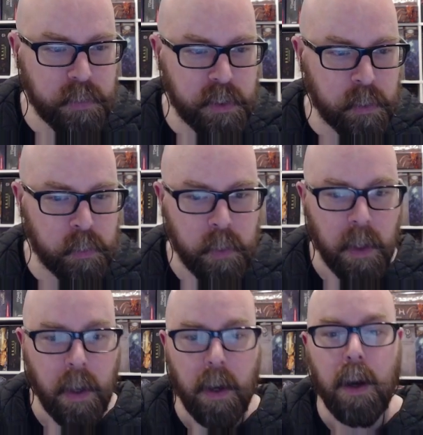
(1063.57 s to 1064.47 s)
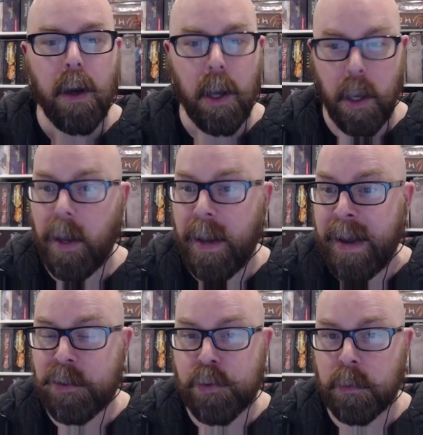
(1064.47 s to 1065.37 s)
you
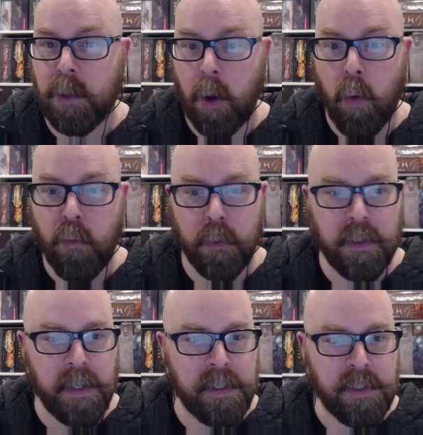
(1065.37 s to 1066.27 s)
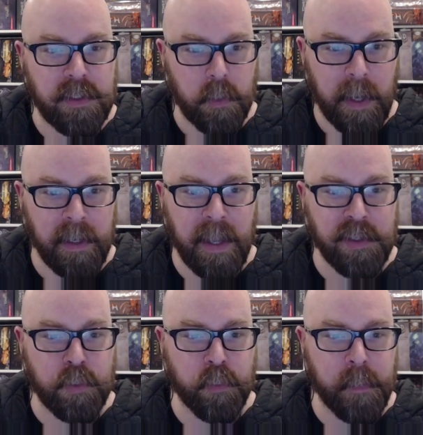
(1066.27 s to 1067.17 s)
actual overlays. And
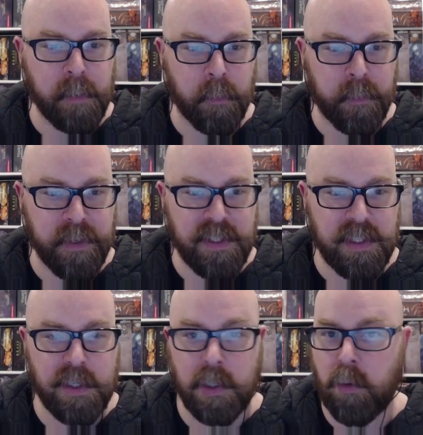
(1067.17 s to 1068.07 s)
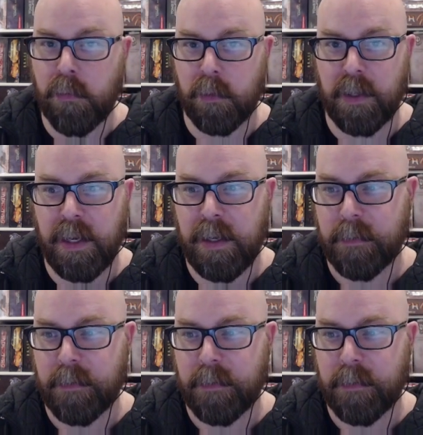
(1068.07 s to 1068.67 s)
as you remember, this is an overlay.